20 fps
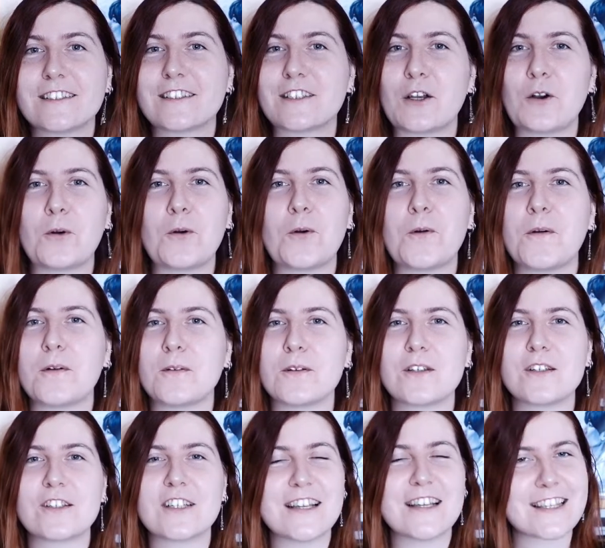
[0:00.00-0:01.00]
so
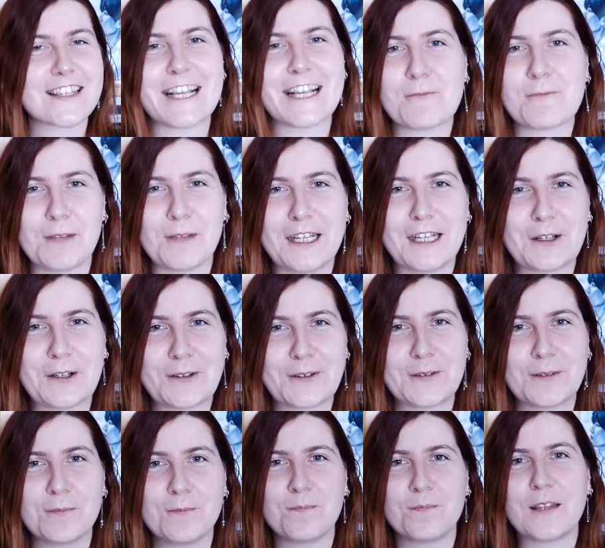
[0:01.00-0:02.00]
just let me
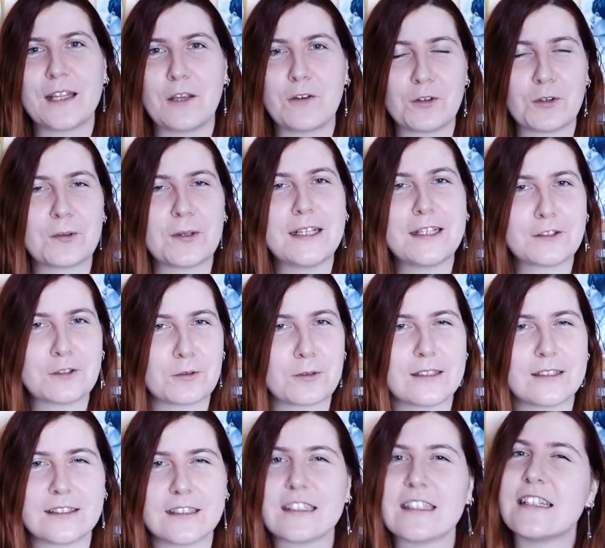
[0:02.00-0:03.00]
know if you're
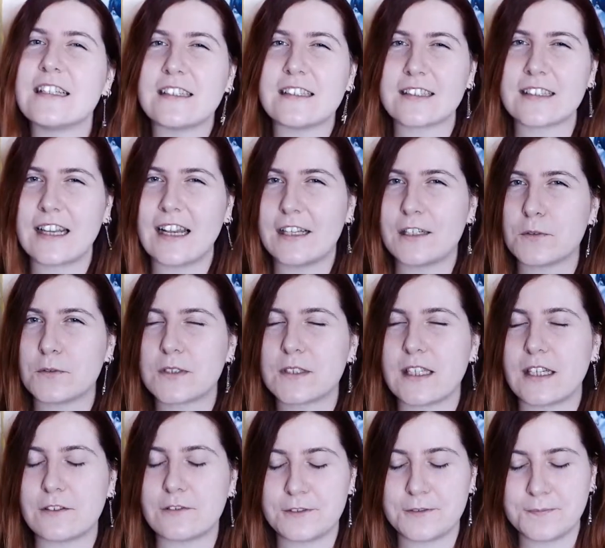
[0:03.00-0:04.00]
interested in this kind of
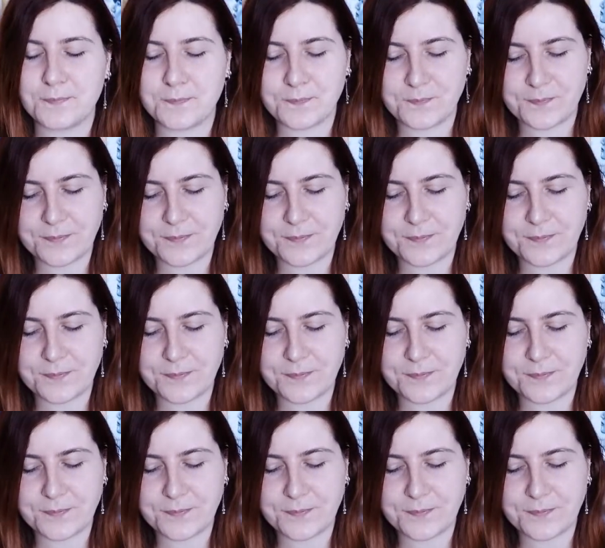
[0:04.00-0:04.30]
stuff.